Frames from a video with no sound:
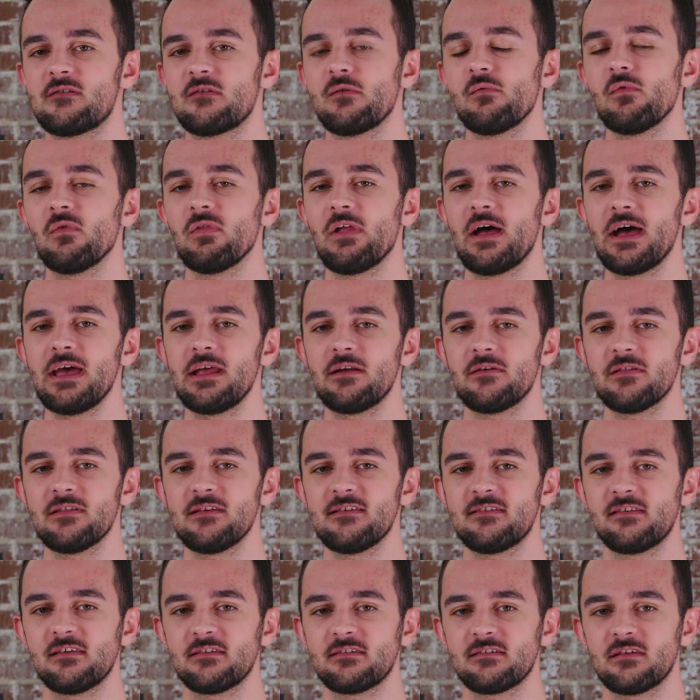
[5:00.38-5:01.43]
too reliant on
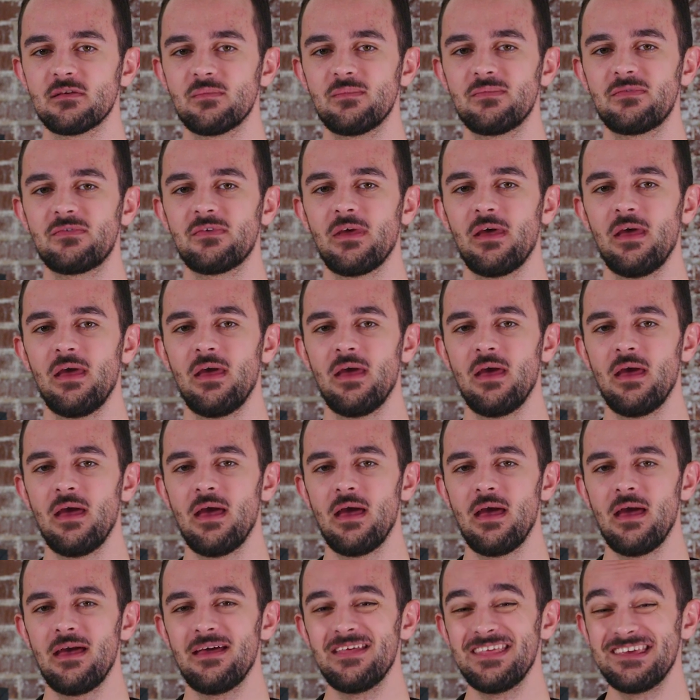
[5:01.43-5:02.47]
these systems.
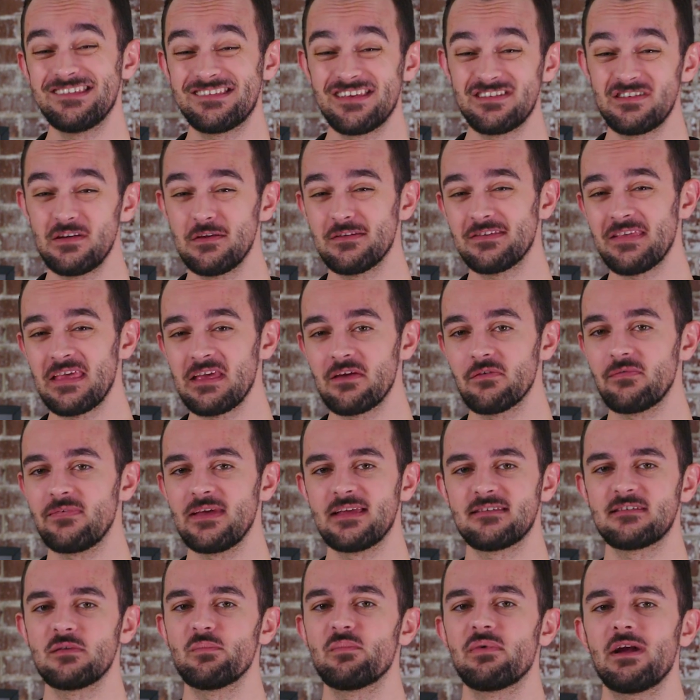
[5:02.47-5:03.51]
These issues like
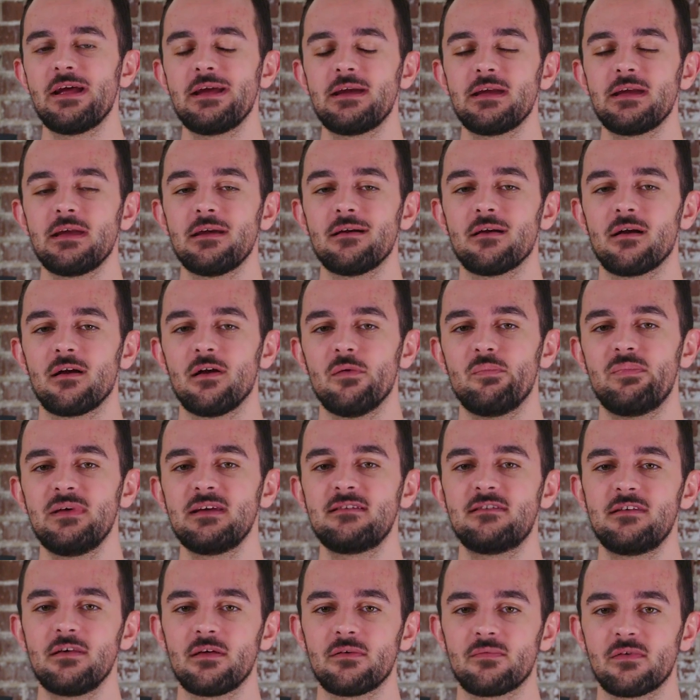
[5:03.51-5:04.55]
phantom braking are a big
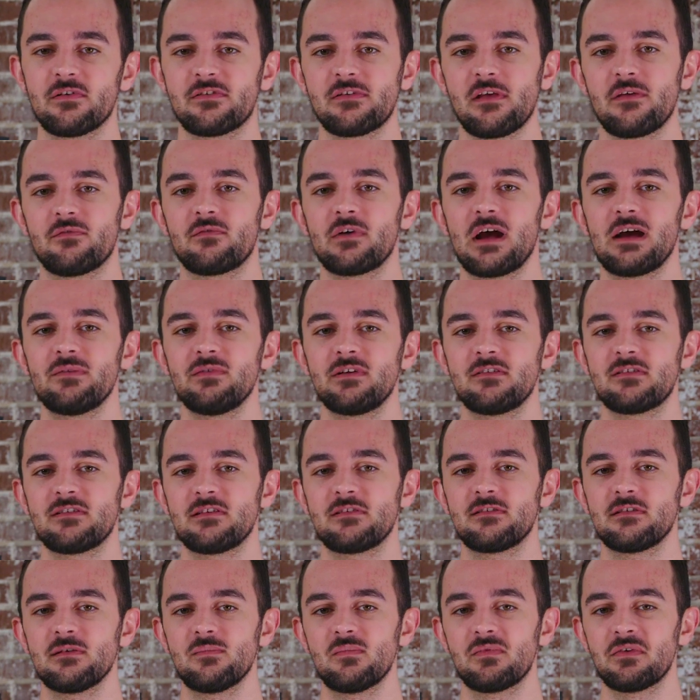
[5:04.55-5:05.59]
deal for self-driving
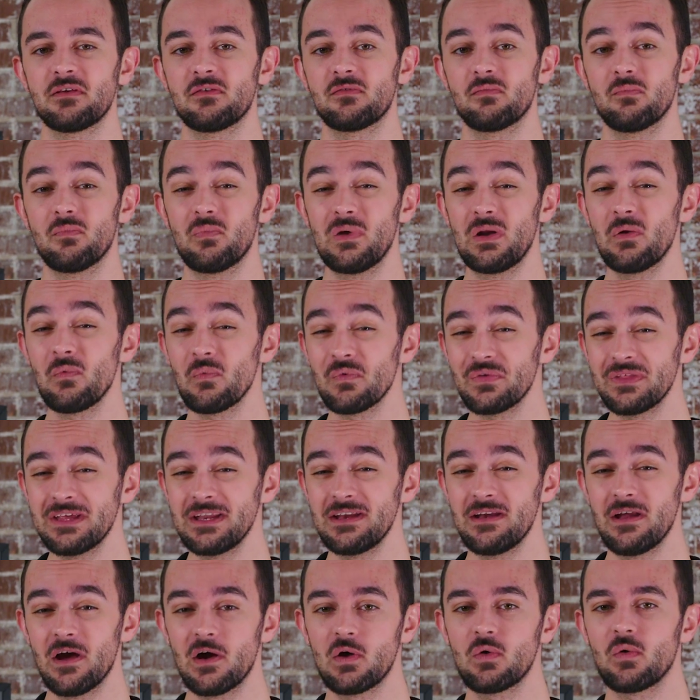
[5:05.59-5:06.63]
systems, as we don't really
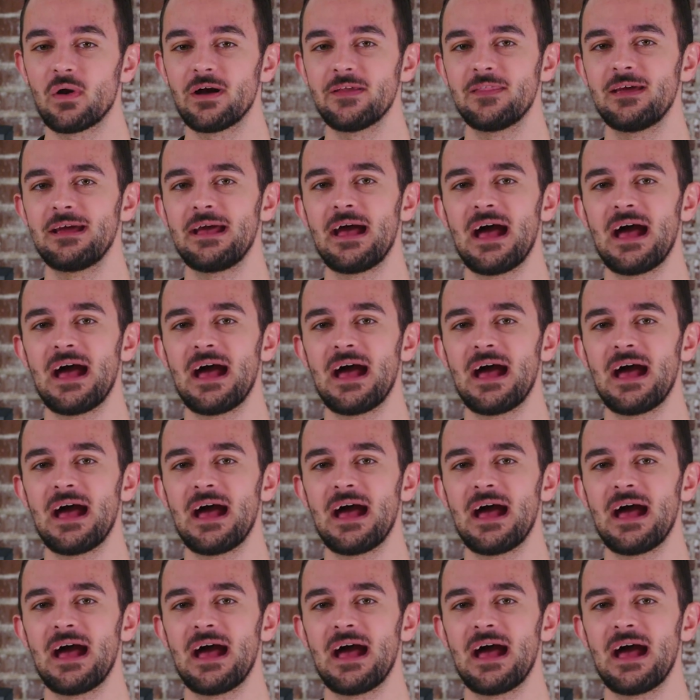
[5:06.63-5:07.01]
know why they